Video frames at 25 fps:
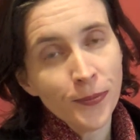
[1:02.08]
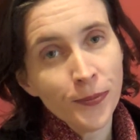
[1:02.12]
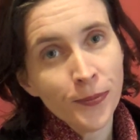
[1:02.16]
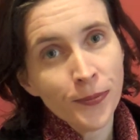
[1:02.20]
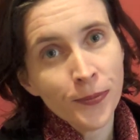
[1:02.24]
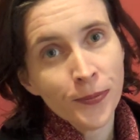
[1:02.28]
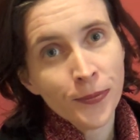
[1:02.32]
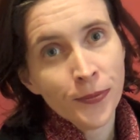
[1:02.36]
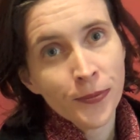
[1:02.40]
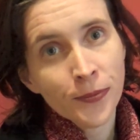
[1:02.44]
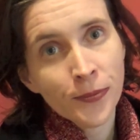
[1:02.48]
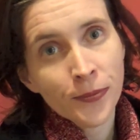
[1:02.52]

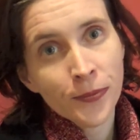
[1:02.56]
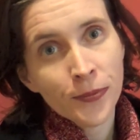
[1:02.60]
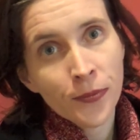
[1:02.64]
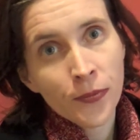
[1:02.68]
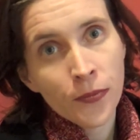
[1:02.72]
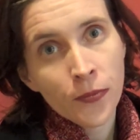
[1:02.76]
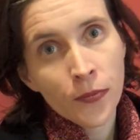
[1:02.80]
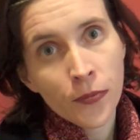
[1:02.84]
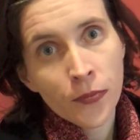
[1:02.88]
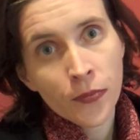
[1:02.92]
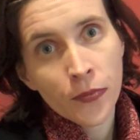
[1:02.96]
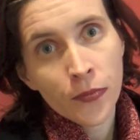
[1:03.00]
Where do you
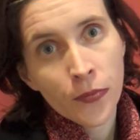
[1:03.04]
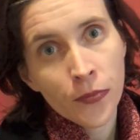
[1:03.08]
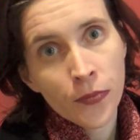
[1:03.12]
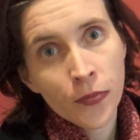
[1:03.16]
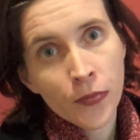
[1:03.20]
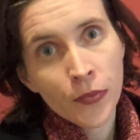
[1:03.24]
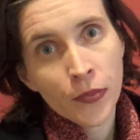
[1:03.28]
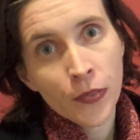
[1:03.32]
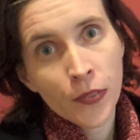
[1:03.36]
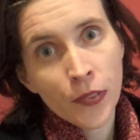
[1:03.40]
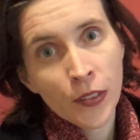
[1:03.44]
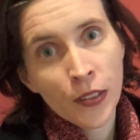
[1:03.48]
write now?
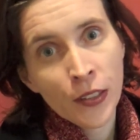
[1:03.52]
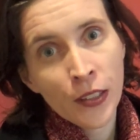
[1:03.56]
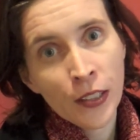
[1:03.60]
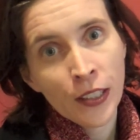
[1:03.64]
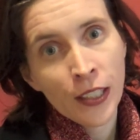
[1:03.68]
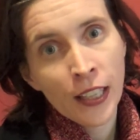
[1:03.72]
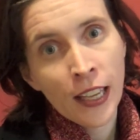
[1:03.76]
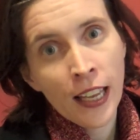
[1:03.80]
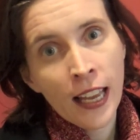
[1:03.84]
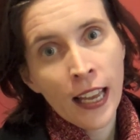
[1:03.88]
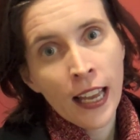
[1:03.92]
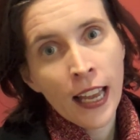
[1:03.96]

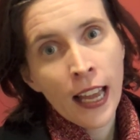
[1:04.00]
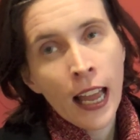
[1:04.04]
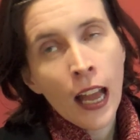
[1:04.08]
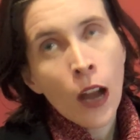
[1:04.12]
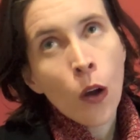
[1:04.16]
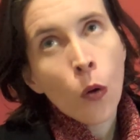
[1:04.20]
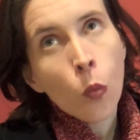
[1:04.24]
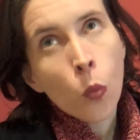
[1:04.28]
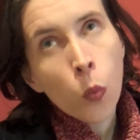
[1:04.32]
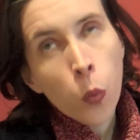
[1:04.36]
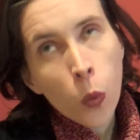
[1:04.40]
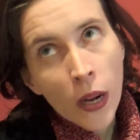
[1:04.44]

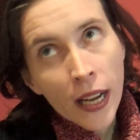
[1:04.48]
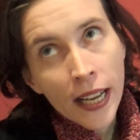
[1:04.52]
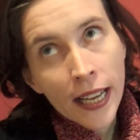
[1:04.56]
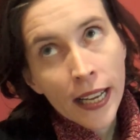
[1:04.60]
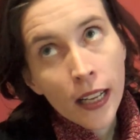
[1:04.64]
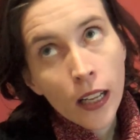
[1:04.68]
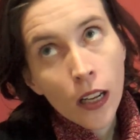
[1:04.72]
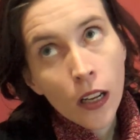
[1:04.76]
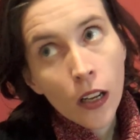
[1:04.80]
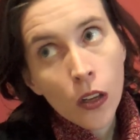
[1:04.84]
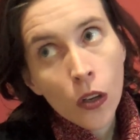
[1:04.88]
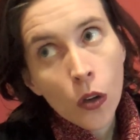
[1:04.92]

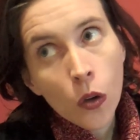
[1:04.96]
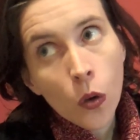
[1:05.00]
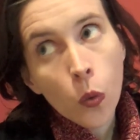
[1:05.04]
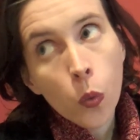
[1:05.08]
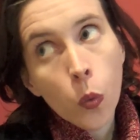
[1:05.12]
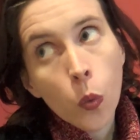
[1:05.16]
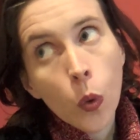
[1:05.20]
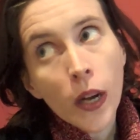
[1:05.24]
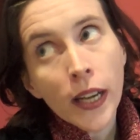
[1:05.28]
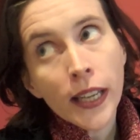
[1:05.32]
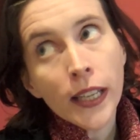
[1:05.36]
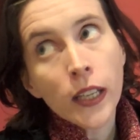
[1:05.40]
Well,
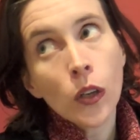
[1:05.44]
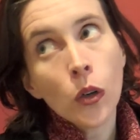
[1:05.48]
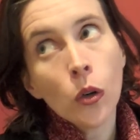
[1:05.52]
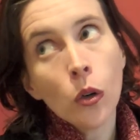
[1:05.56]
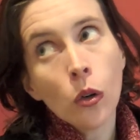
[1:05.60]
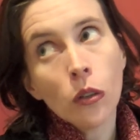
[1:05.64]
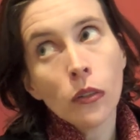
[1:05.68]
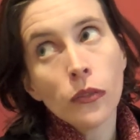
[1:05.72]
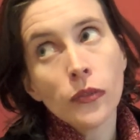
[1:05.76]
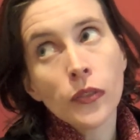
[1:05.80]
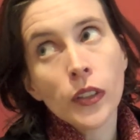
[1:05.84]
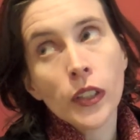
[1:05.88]
quite
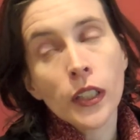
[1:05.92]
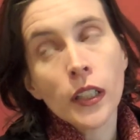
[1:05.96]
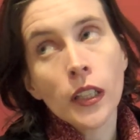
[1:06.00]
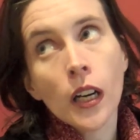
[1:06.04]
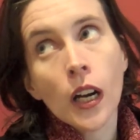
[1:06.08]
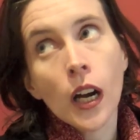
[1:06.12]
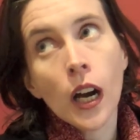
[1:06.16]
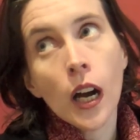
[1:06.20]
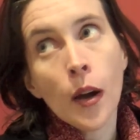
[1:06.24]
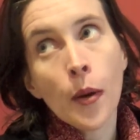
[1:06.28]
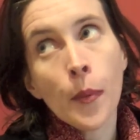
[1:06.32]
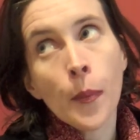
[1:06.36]
often,
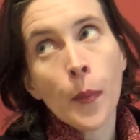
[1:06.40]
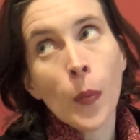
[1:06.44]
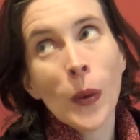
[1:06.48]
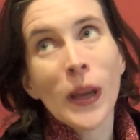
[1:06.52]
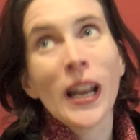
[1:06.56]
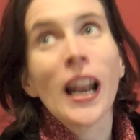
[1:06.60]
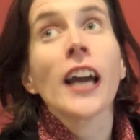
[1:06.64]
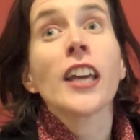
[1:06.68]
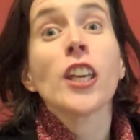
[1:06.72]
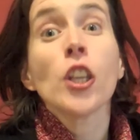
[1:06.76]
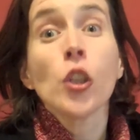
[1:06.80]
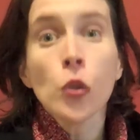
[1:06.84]
um, well,
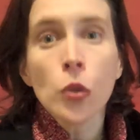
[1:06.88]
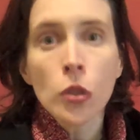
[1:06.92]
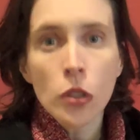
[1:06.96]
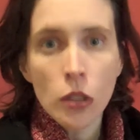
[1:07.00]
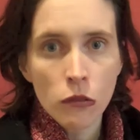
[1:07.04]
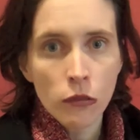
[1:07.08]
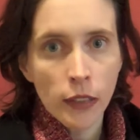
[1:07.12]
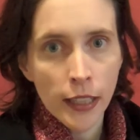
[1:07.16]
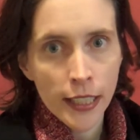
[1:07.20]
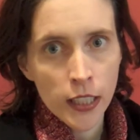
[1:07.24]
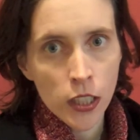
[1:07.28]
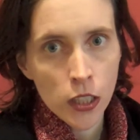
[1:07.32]
I used to
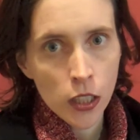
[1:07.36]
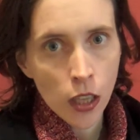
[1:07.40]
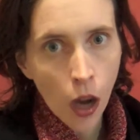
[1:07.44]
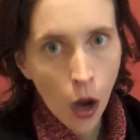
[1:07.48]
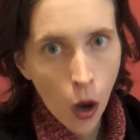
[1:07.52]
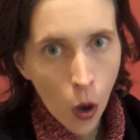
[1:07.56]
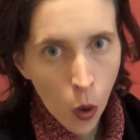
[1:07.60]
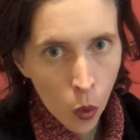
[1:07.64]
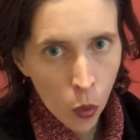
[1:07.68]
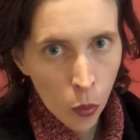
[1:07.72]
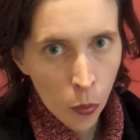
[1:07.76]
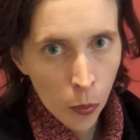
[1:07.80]
write at
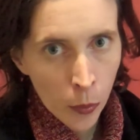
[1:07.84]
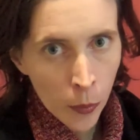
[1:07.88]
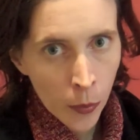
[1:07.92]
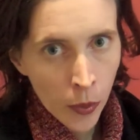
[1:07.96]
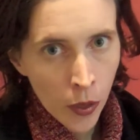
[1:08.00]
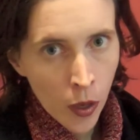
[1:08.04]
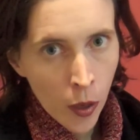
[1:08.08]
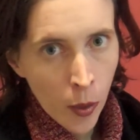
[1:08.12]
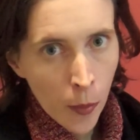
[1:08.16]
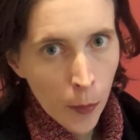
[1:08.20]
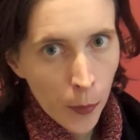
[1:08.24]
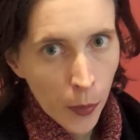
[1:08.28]
home,
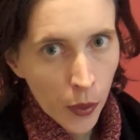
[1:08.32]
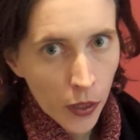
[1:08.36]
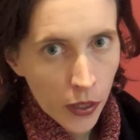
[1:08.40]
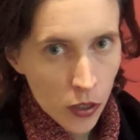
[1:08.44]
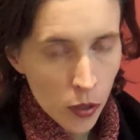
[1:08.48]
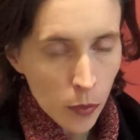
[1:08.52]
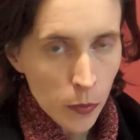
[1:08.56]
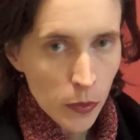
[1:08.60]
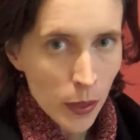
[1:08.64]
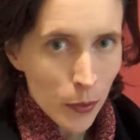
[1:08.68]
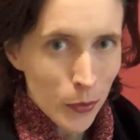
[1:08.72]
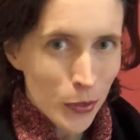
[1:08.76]
but
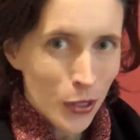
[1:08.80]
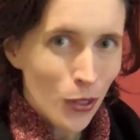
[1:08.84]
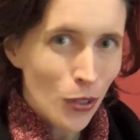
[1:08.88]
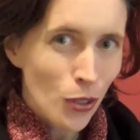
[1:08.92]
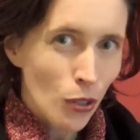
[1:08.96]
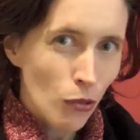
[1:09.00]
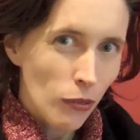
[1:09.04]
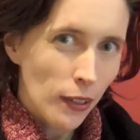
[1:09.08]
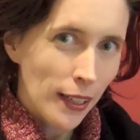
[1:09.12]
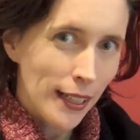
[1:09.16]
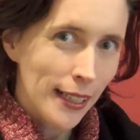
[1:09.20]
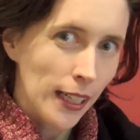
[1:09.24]
sometimes I used to
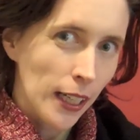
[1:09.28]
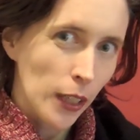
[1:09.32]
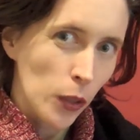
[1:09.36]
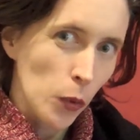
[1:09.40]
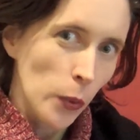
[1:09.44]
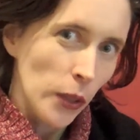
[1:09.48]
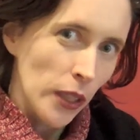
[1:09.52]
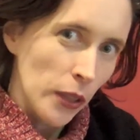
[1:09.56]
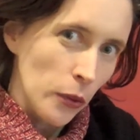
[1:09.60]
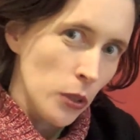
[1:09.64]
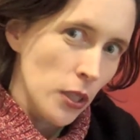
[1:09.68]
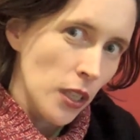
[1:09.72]
write like when
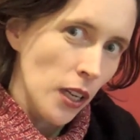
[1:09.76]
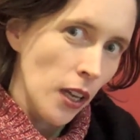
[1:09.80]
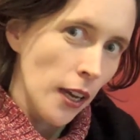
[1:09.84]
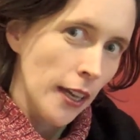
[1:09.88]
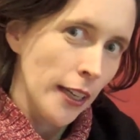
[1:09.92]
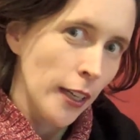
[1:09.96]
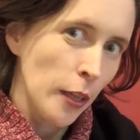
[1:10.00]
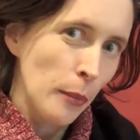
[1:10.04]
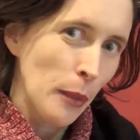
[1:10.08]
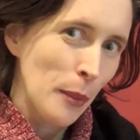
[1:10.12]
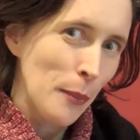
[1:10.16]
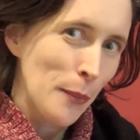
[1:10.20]
I was lying
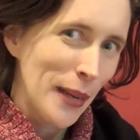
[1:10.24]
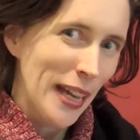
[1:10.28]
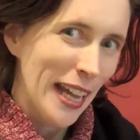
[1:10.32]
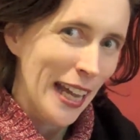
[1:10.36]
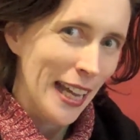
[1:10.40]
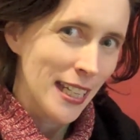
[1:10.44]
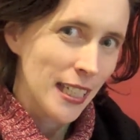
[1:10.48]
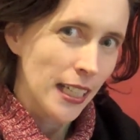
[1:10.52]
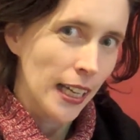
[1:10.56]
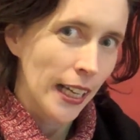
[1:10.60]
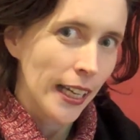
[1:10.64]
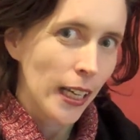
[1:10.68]
on my bed
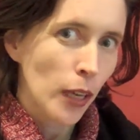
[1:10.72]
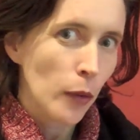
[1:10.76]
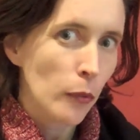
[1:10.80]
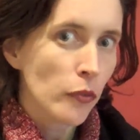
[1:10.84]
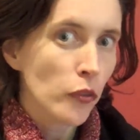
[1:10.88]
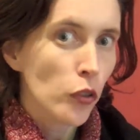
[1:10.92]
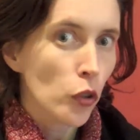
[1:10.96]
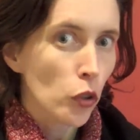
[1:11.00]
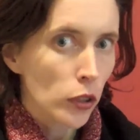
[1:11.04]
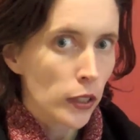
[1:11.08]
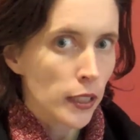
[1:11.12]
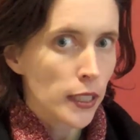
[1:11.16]
and I kept
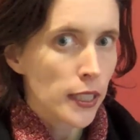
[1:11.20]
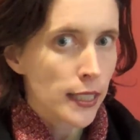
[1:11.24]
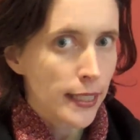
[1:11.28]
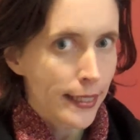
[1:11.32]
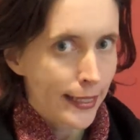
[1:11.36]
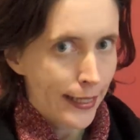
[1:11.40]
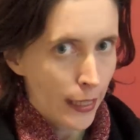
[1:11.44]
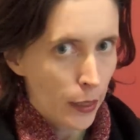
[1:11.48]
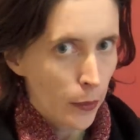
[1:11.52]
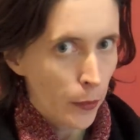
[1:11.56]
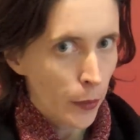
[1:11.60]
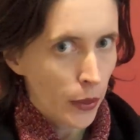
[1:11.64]
falling
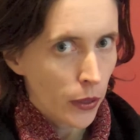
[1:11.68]
asleep.